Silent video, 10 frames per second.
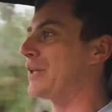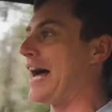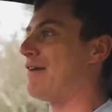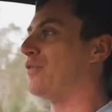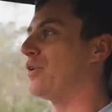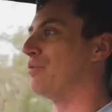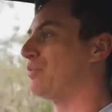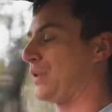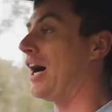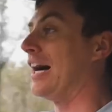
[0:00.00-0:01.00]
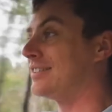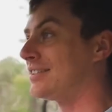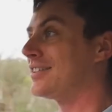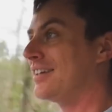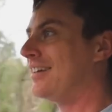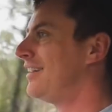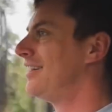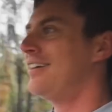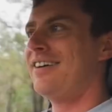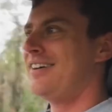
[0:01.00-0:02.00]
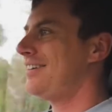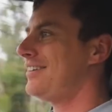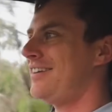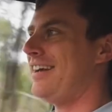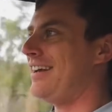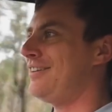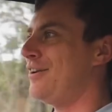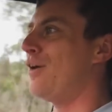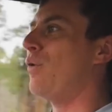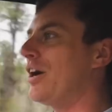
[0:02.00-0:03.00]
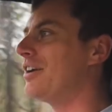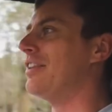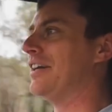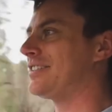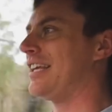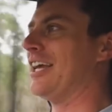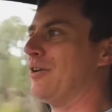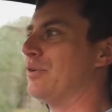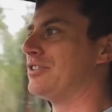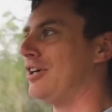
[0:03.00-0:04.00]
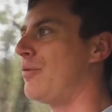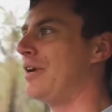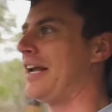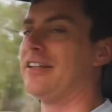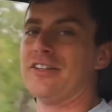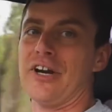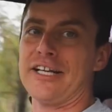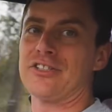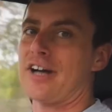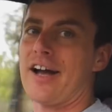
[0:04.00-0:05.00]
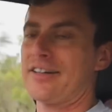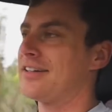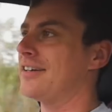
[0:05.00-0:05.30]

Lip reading: platform plus, no wonder this thing was dominating the racetrack.